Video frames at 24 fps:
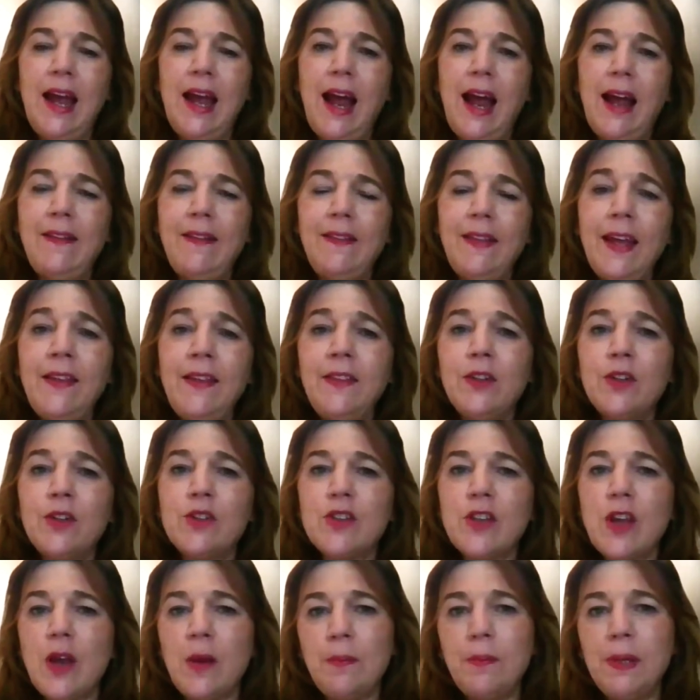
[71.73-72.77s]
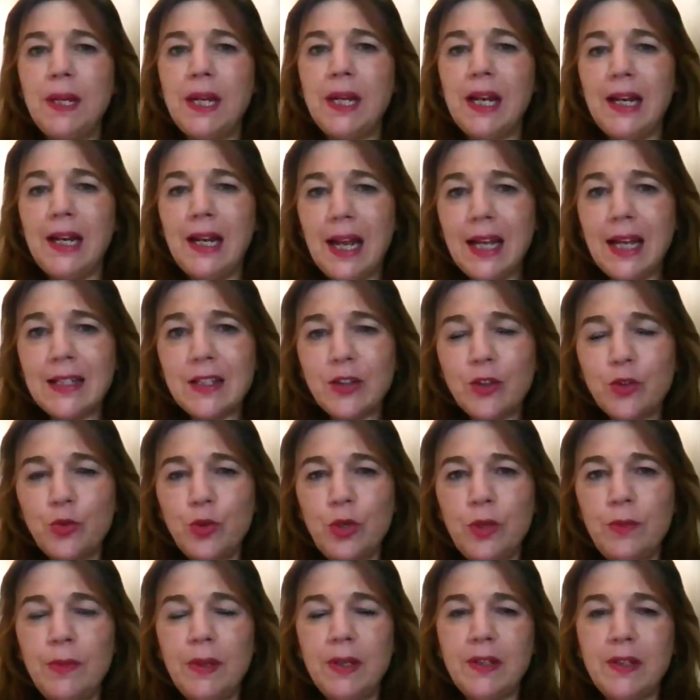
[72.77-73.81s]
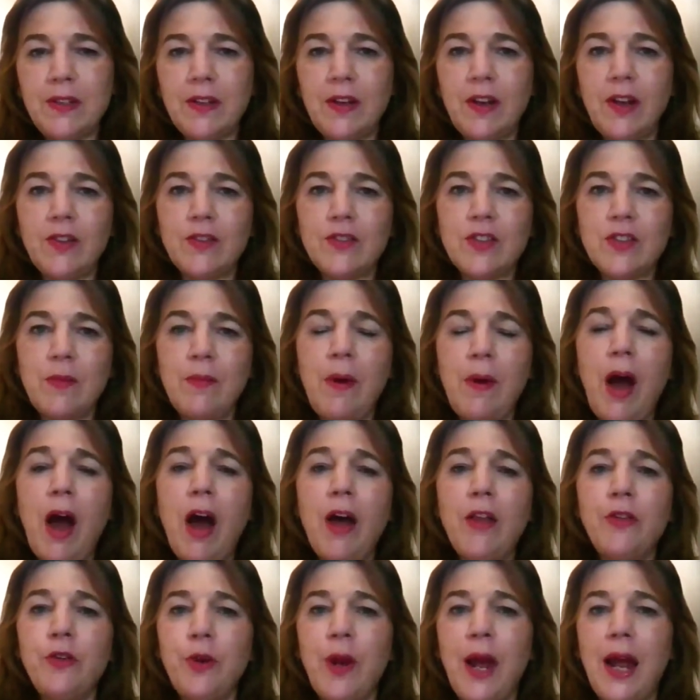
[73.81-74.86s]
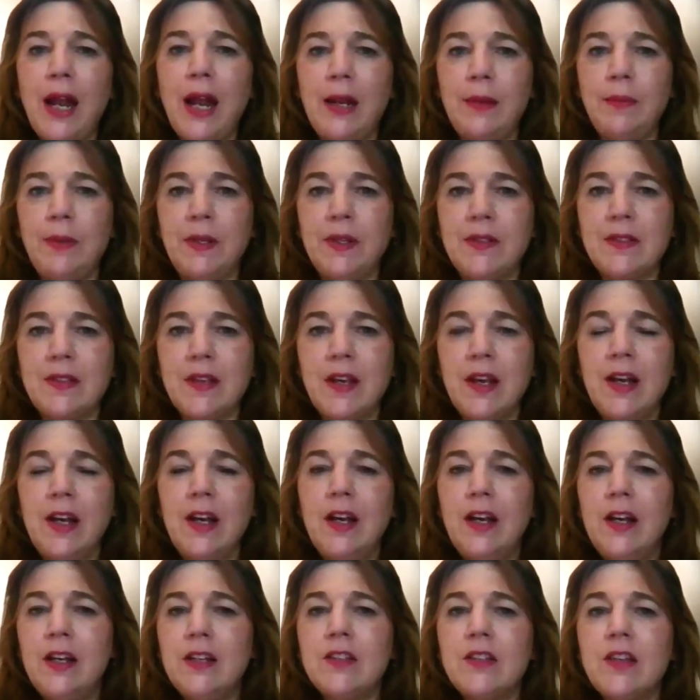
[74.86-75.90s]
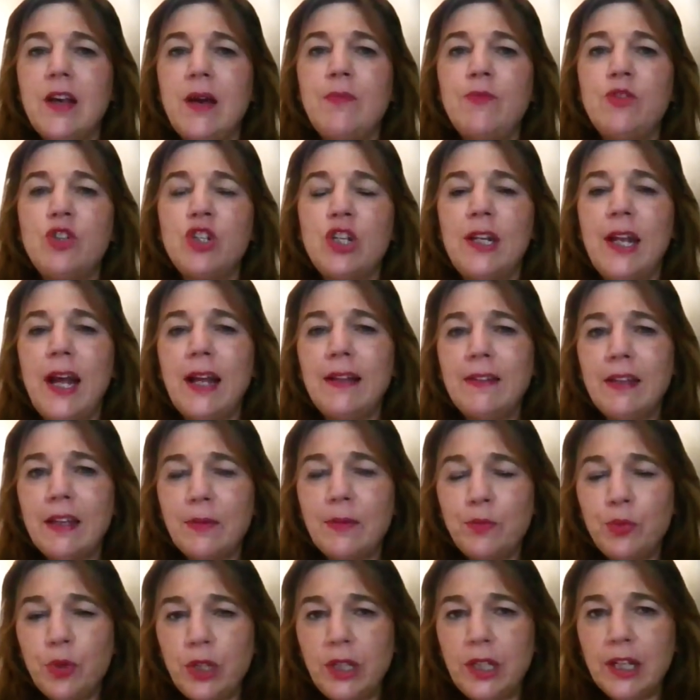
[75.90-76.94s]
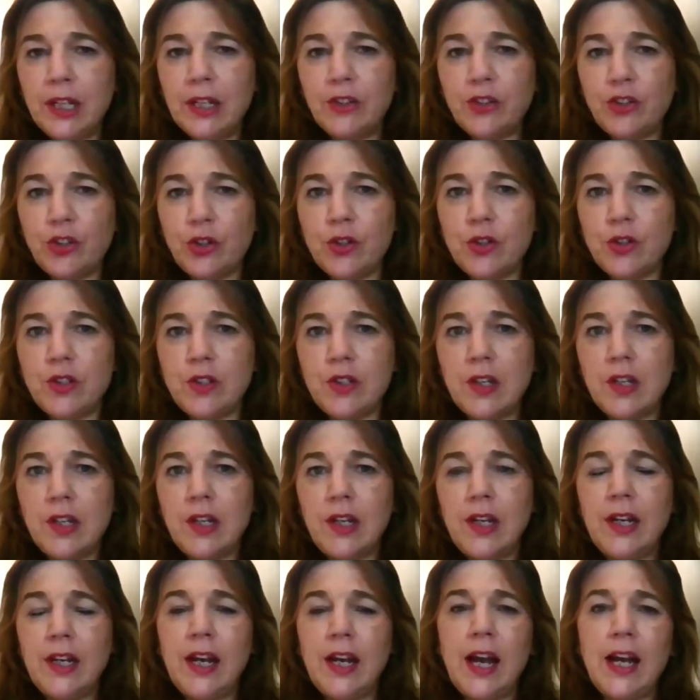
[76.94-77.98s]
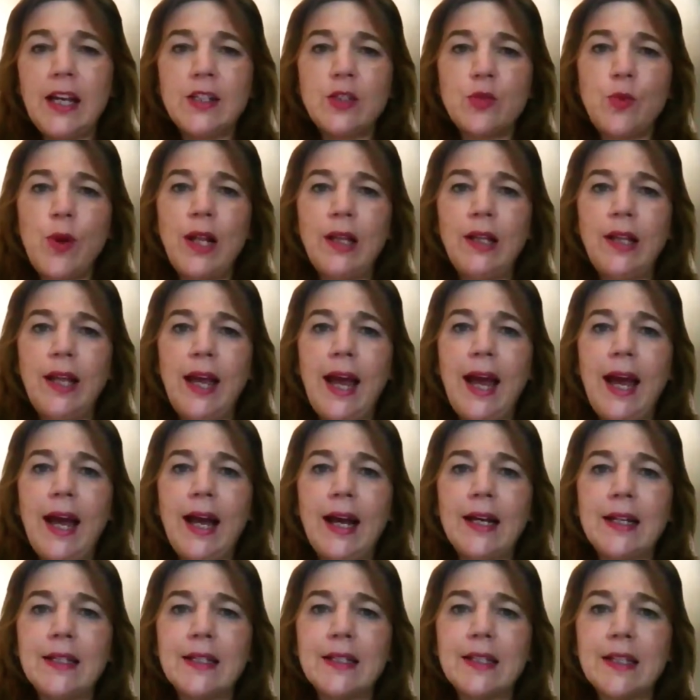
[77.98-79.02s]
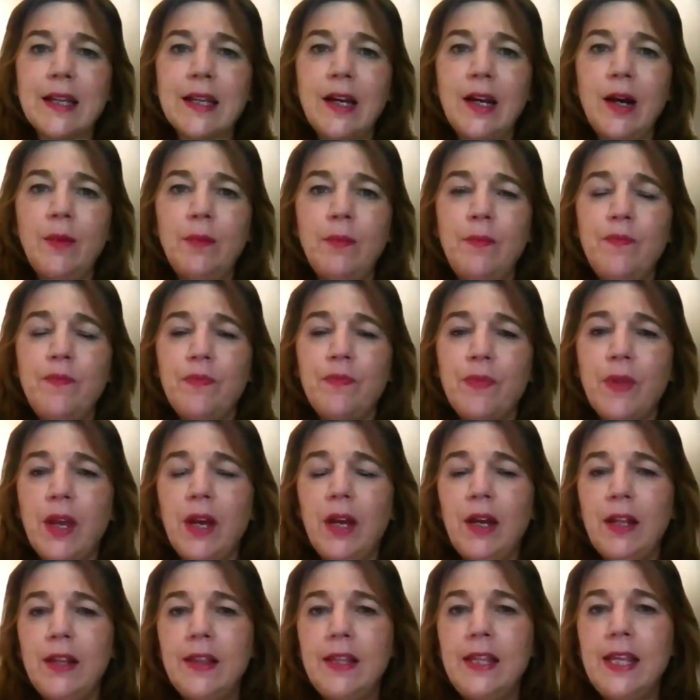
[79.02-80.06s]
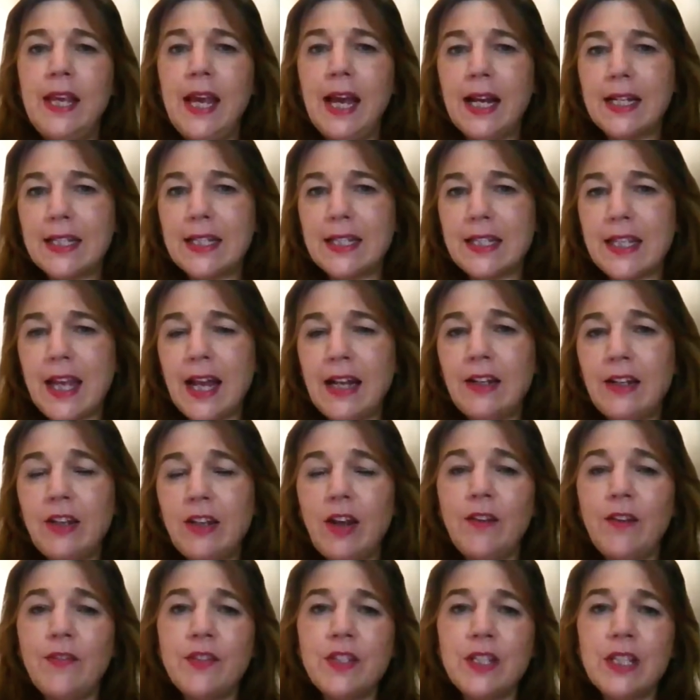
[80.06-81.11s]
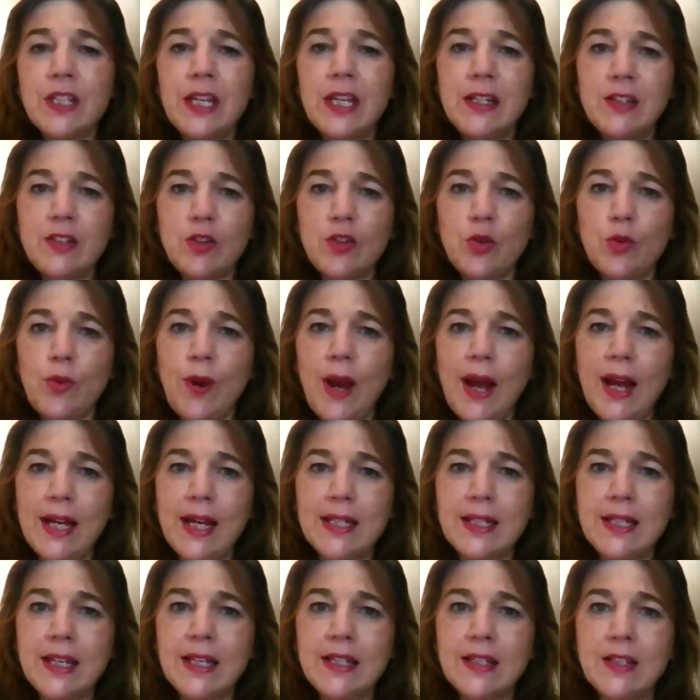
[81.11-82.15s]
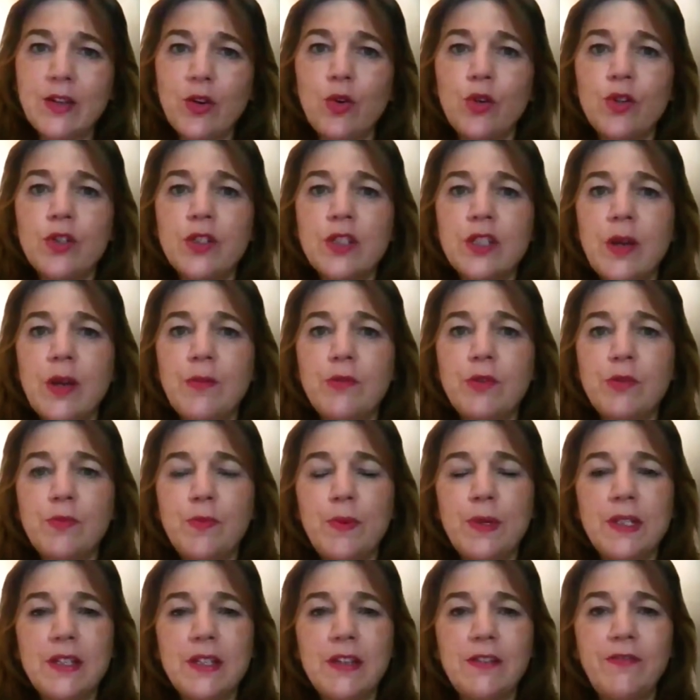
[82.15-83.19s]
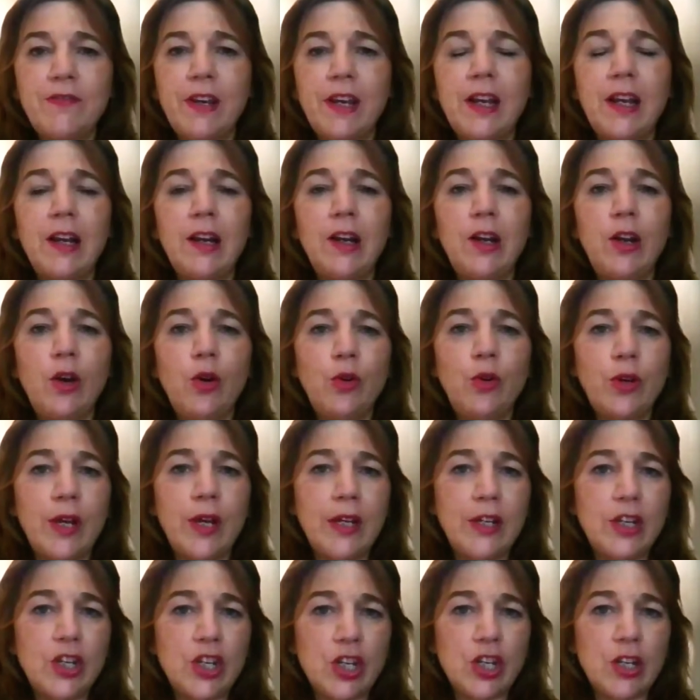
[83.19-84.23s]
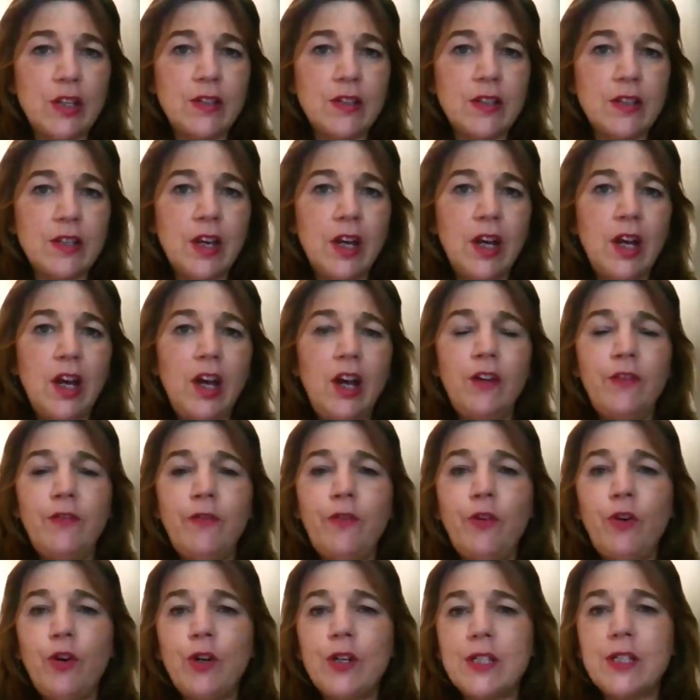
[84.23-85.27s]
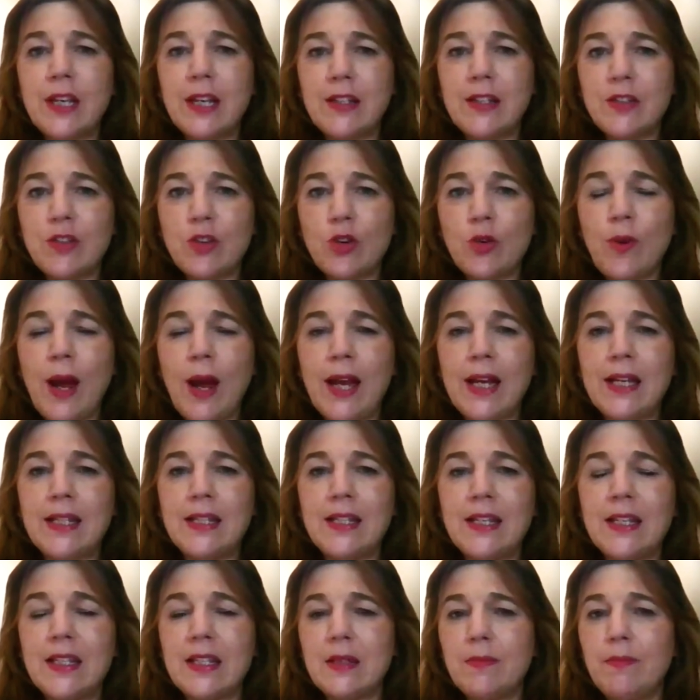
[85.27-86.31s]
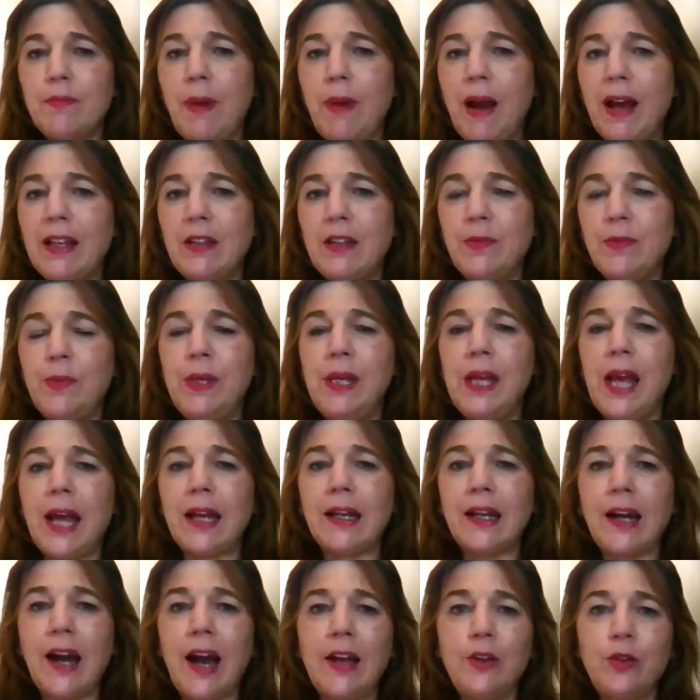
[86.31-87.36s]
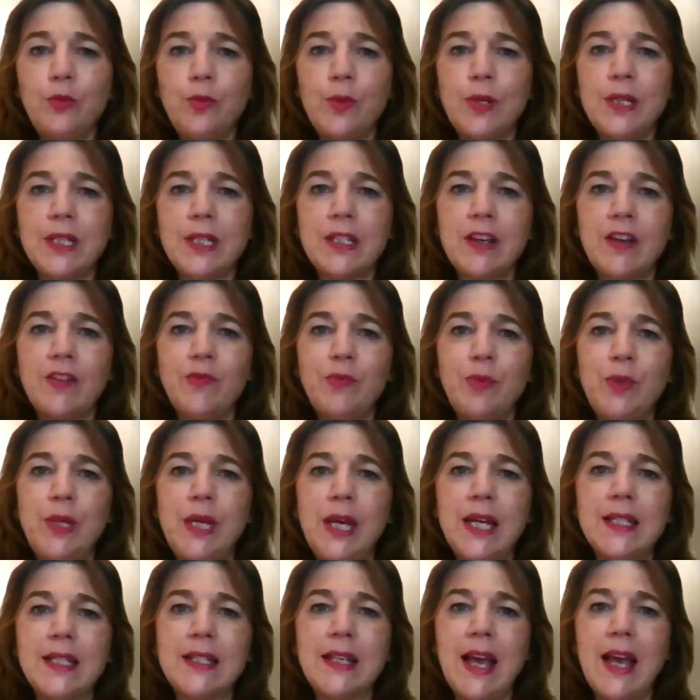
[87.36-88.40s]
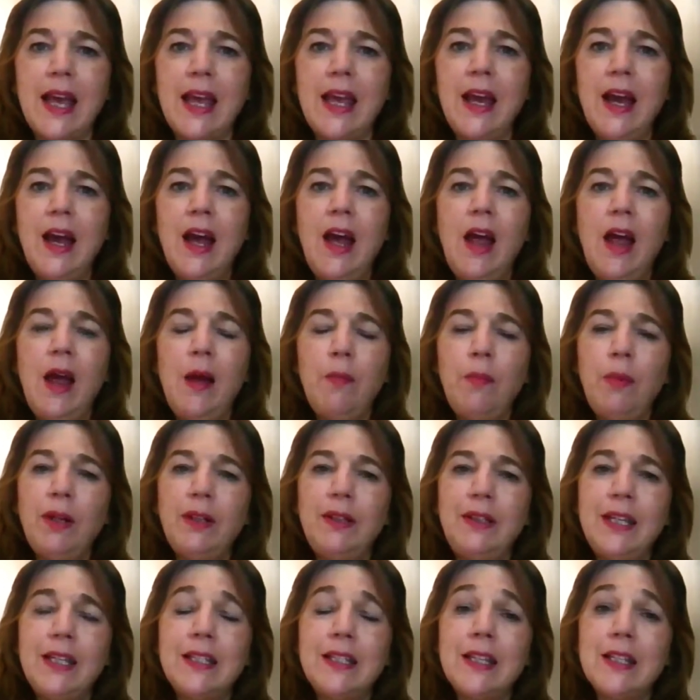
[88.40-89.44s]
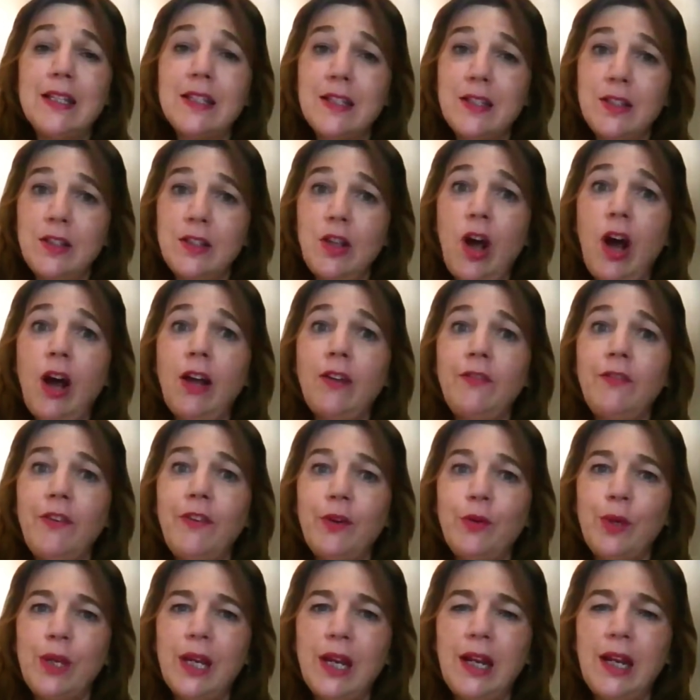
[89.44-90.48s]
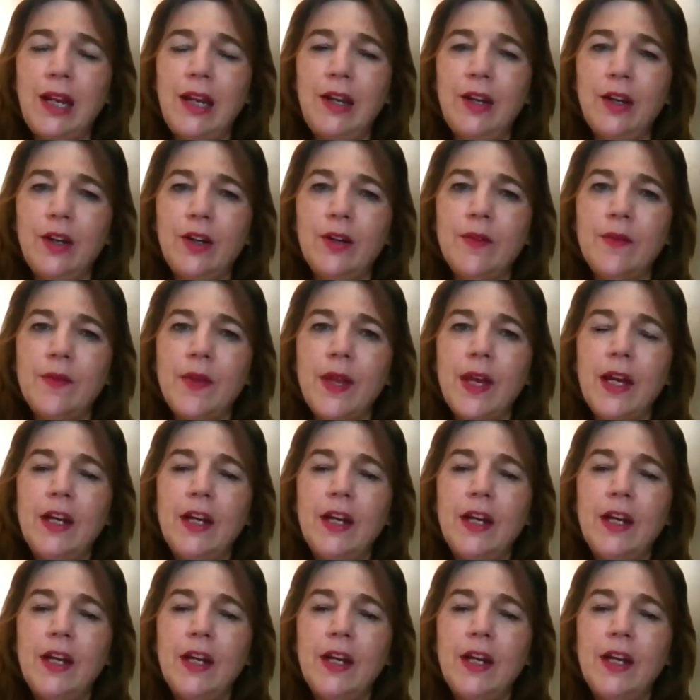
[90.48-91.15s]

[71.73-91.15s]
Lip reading: And then there's a bit less agreement on some other elements, some genetic predictors, as well as the extent of skin psoriasis or some specific locations for skin psoriasis might be at higher risk of PsA, but this is not very clear.